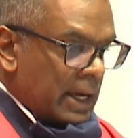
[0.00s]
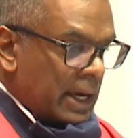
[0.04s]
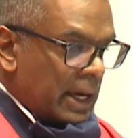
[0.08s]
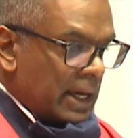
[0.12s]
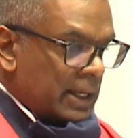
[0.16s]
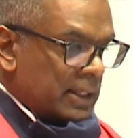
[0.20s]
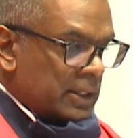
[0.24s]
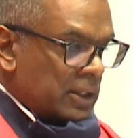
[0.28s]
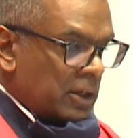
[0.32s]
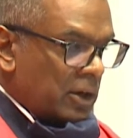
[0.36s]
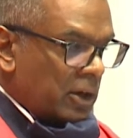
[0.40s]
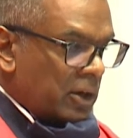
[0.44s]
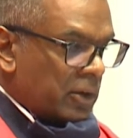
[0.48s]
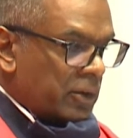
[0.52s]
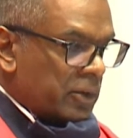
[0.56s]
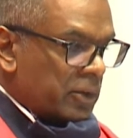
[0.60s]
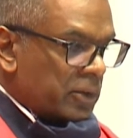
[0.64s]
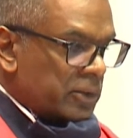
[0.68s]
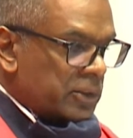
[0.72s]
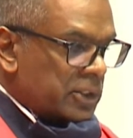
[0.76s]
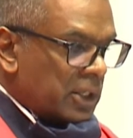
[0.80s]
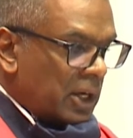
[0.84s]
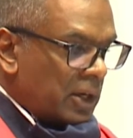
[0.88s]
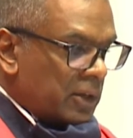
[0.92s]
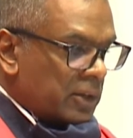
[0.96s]
and
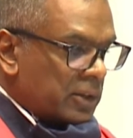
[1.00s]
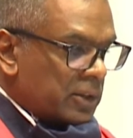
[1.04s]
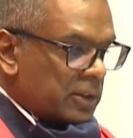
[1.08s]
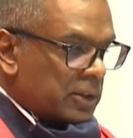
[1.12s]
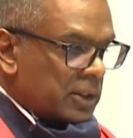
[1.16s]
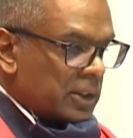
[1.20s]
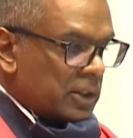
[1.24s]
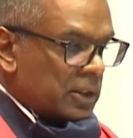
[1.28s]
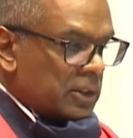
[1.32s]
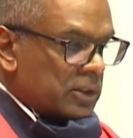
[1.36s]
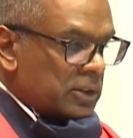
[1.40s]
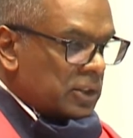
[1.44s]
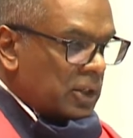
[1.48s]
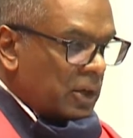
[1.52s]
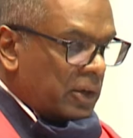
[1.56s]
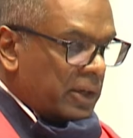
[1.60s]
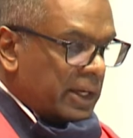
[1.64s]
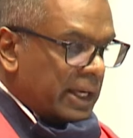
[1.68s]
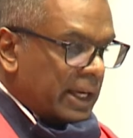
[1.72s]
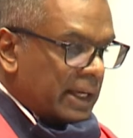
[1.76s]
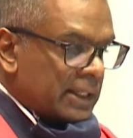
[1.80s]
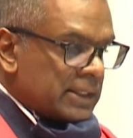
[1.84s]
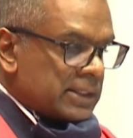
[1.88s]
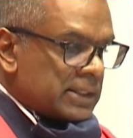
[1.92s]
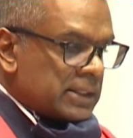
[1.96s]

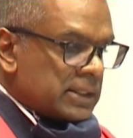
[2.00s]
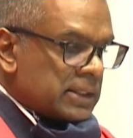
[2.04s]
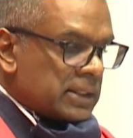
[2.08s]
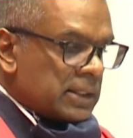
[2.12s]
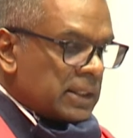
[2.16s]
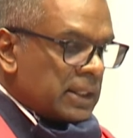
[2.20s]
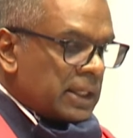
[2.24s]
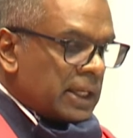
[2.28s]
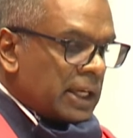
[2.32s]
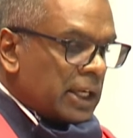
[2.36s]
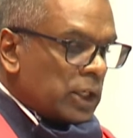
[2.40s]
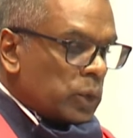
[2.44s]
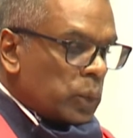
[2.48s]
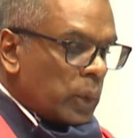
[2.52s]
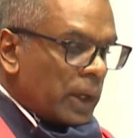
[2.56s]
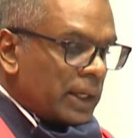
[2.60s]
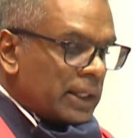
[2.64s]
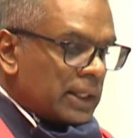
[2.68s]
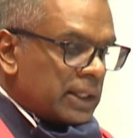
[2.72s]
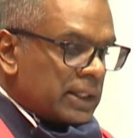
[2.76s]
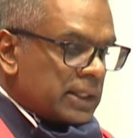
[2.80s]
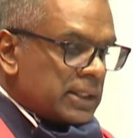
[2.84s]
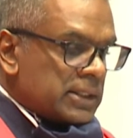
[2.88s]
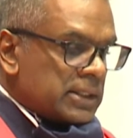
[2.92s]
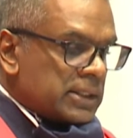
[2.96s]
Orodonax in
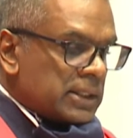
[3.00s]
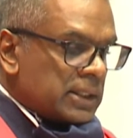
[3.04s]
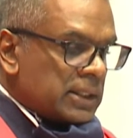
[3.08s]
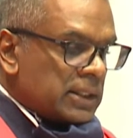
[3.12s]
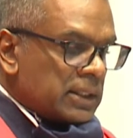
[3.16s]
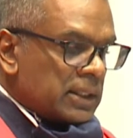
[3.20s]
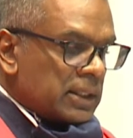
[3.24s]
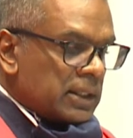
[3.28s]
wetlands